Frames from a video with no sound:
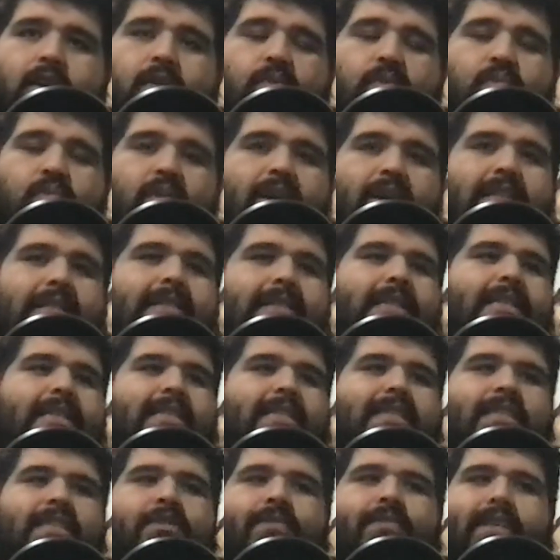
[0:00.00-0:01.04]
once
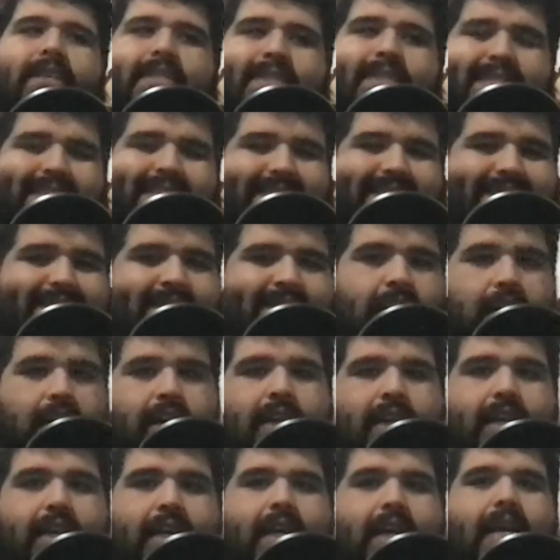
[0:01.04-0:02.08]
this series is
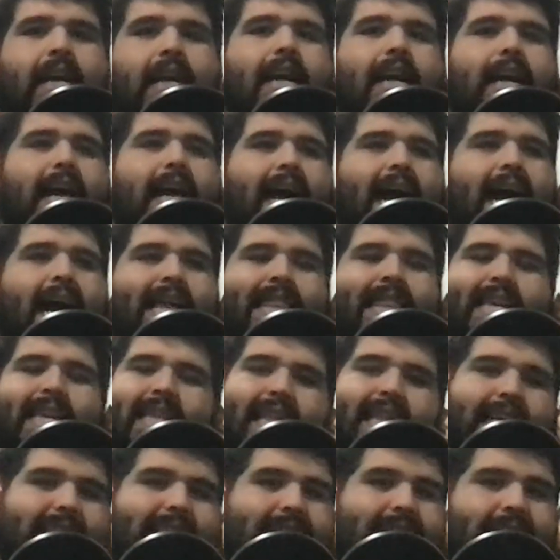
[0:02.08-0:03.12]
done, I
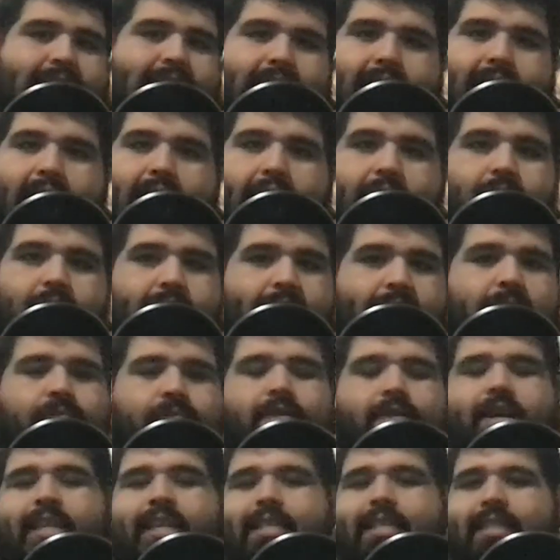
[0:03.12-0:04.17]
think that's it. I don't think
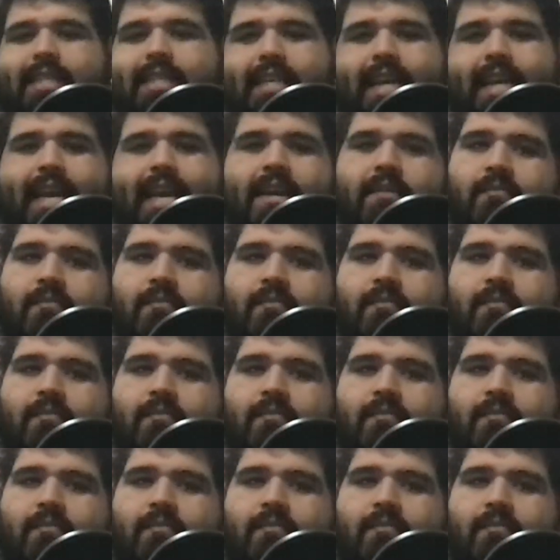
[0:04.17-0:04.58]
we're going to see any